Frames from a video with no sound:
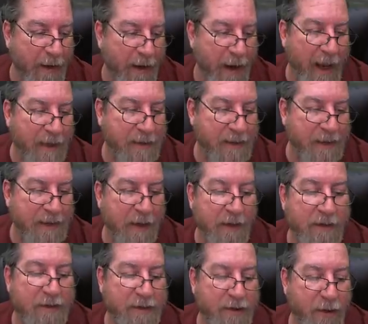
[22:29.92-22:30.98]
As a young
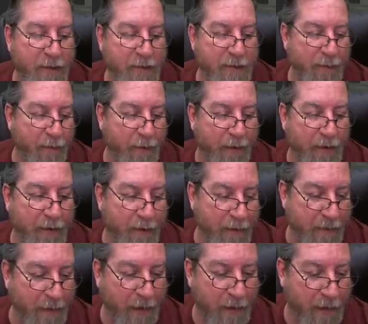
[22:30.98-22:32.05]
student, where
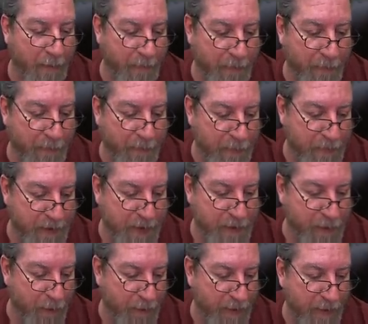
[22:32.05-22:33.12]
you said
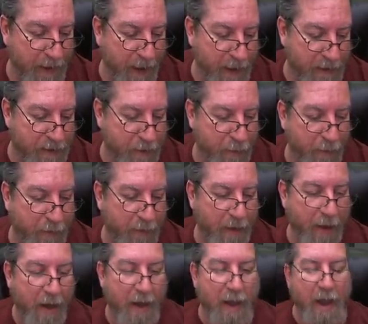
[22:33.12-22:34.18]
you're only in high school,
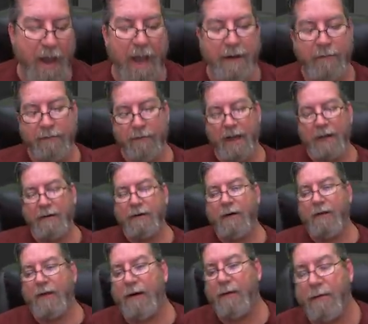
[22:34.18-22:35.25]
I don't know
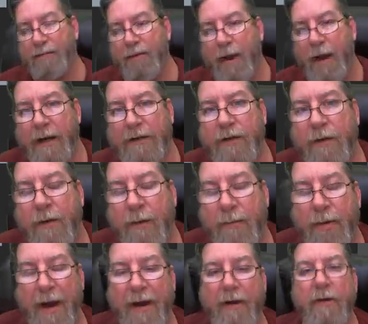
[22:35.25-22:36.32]
that I would
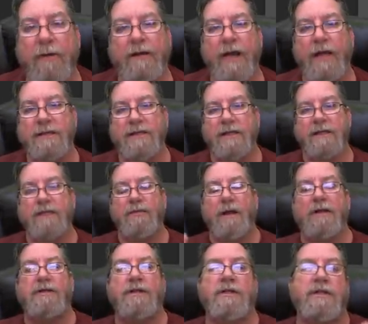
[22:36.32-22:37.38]
prioritize it as
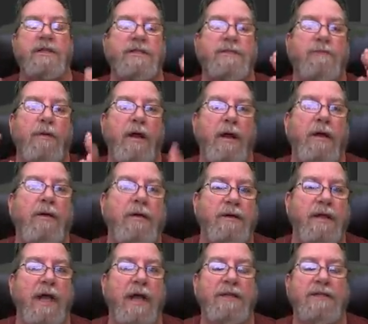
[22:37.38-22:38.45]
much as just
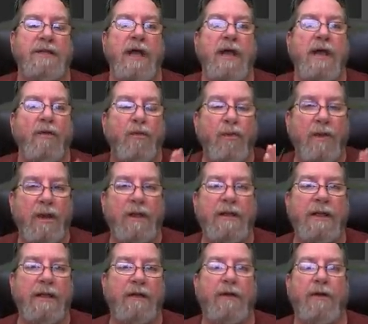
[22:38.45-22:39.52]
prioritize
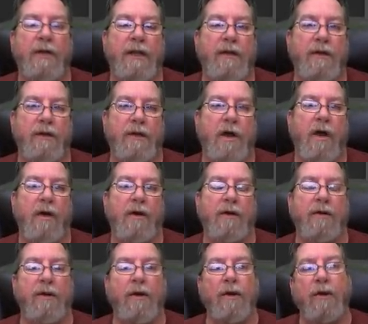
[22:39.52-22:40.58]
really learning good art.
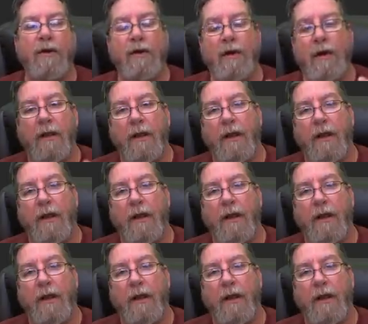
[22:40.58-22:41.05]
Learn,